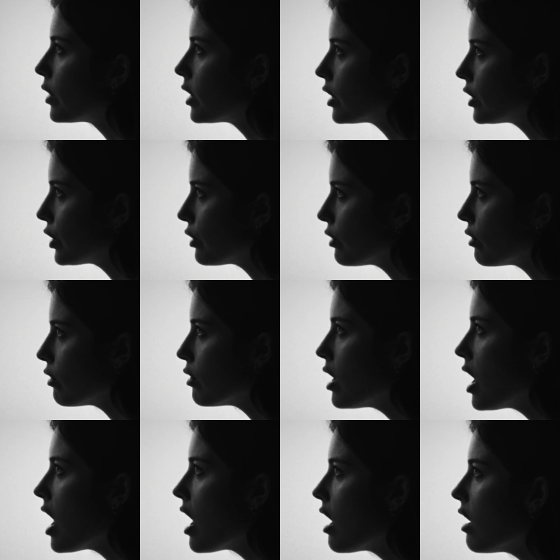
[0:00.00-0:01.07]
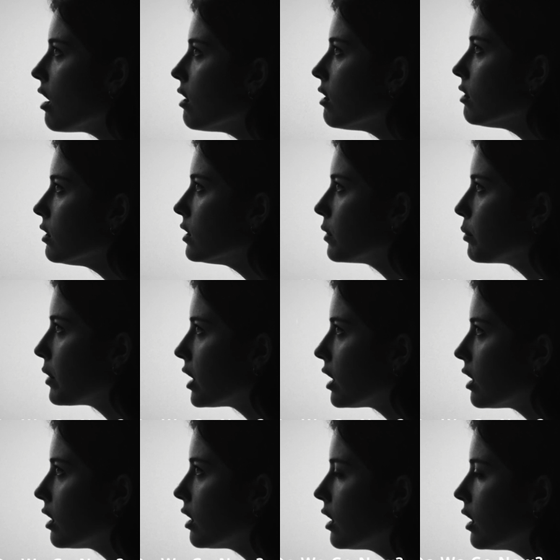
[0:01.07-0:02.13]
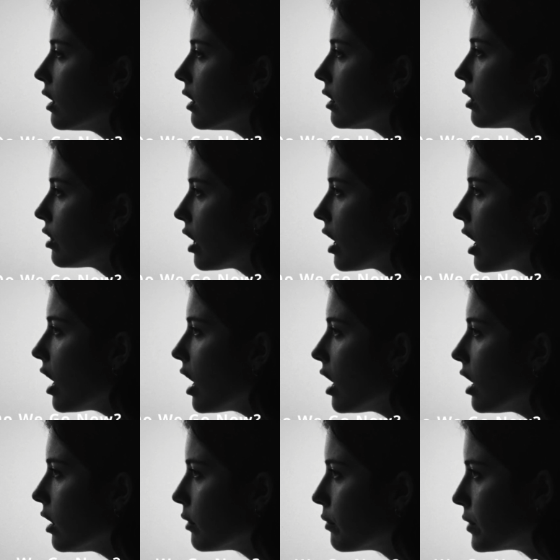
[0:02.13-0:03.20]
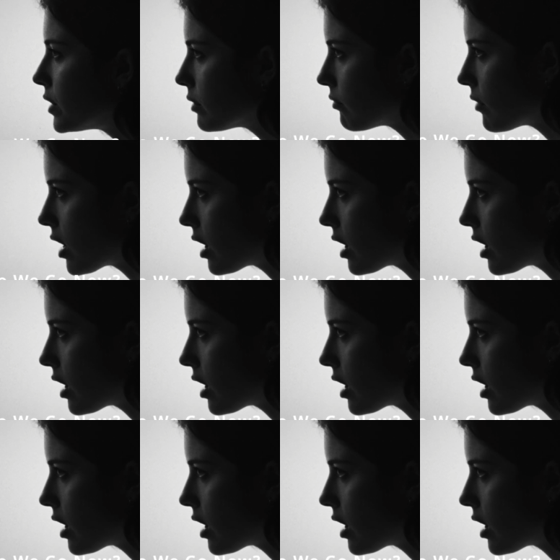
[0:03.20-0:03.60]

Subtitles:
where you held me, grabbed